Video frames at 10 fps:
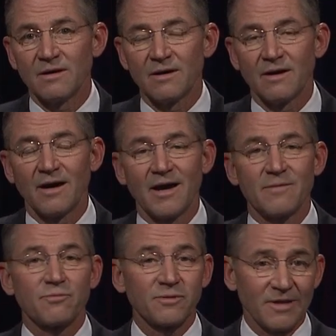uh,
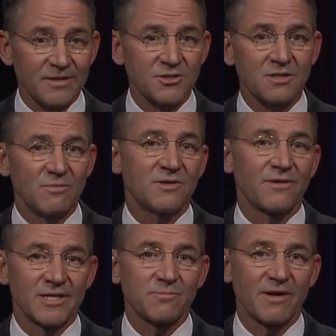I pledged to be
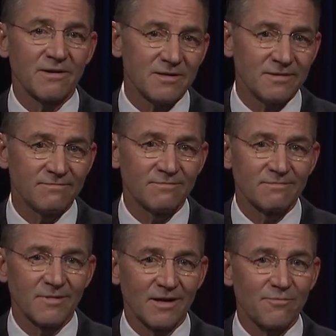transparent,
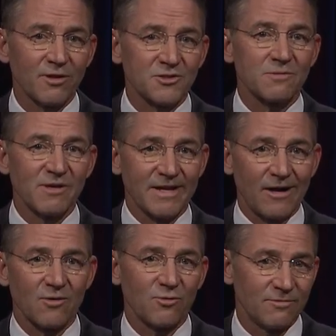and I pledged to be
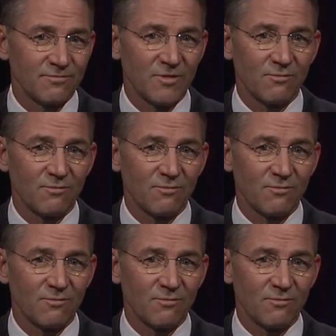accountable.